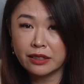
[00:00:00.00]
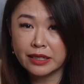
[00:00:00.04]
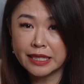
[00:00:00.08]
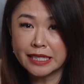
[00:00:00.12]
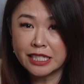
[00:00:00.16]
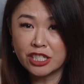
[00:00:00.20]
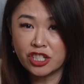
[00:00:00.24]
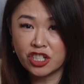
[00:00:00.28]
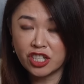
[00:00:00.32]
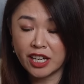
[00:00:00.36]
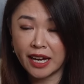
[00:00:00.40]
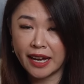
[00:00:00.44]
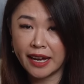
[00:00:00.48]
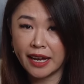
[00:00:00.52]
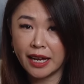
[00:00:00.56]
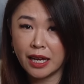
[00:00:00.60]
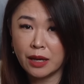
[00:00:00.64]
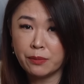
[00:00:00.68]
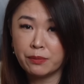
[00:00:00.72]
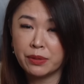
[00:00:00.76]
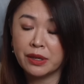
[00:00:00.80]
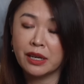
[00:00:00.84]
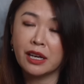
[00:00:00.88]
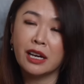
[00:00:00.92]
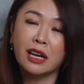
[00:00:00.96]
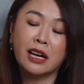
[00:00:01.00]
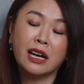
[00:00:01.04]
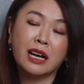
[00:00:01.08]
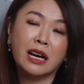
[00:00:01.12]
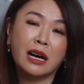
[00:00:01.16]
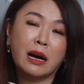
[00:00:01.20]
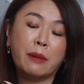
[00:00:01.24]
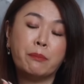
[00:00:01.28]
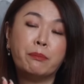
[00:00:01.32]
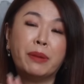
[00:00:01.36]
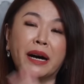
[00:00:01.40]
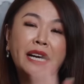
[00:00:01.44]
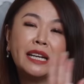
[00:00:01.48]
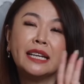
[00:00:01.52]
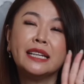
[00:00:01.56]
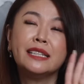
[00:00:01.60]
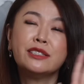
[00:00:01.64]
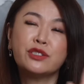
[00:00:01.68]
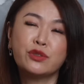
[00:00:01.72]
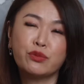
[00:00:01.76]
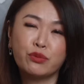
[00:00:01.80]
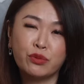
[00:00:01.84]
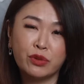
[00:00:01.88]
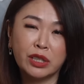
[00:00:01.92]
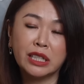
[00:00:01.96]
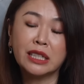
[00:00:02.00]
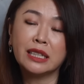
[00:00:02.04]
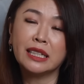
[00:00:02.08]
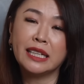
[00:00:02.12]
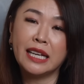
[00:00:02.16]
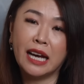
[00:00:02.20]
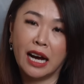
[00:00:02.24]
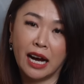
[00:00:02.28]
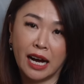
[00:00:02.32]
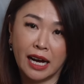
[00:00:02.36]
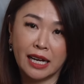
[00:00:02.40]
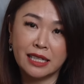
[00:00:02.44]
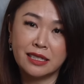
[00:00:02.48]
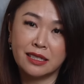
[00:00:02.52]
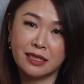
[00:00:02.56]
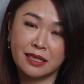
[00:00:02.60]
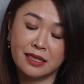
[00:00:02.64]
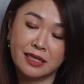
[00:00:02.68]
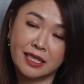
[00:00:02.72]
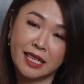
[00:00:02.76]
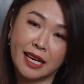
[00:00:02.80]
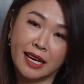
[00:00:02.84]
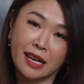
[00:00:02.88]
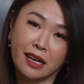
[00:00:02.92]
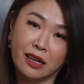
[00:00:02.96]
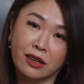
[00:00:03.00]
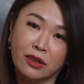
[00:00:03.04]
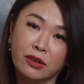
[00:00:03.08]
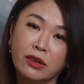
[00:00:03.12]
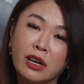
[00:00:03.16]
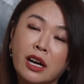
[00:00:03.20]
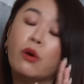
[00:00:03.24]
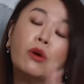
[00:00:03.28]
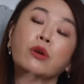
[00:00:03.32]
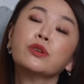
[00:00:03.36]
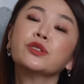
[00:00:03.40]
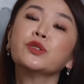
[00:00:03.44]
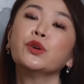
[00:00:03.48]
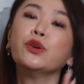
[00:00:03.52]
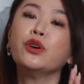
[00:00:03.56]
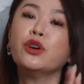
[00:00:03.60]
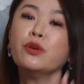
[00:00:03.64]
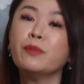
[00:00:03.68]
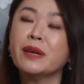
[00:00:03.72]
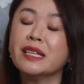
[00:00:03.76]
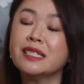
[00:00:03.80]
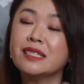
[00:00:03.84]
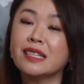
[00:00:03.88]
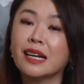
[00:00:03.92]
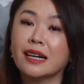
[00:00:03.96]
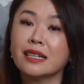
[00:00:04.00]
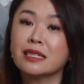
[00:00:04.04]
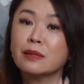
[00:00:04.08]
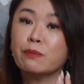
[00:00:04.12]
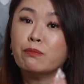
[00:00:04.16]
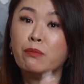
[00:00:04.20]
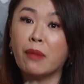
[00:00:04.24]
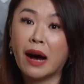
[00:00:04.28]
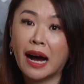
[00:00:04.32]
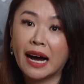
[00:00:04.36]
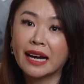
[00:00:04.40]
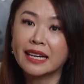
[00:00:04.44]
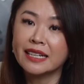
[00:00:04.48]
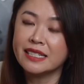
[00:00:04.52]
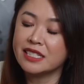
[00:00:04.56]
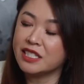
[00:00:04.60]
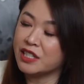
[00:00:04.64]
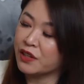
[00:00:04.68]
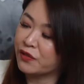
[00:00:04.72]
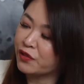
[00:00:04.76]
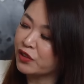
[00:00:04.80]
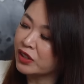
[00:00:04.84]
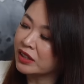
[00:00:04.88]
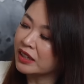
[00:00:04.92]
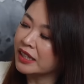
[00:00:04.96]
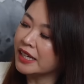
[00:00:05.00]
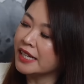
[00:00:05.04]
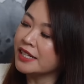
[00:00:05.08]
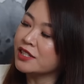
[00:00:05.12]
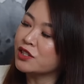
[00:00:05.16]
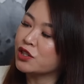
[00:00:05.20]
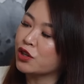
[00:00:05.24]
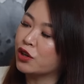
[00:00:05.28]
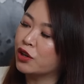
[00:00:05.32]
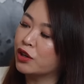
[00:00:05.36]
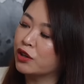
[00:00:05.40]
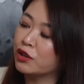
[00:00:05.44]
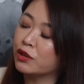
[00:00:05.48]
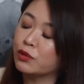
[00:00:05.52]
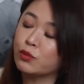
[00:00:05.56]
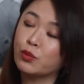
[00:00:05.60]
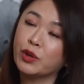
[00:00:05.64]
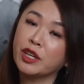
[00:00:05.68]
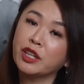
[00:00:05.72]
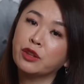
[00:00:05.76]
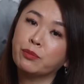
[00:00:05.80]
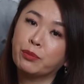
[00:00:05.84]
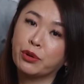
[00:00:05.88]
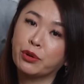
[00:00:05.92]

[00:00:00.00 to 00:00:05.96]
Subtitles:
in shape, but it's really hard to tell. Also, Hermès does mark it differently. So with